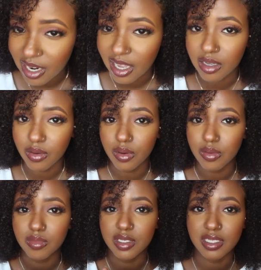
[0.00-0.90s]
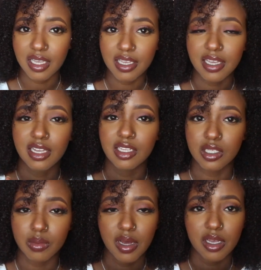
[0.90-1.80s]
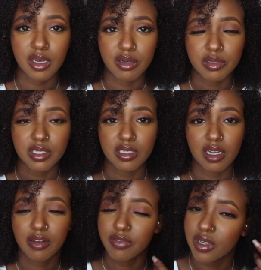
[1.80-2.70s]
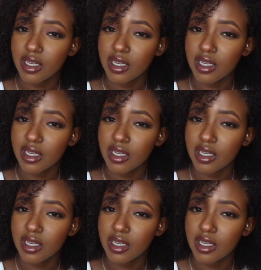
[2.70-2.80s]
like sink into my curls and stuff.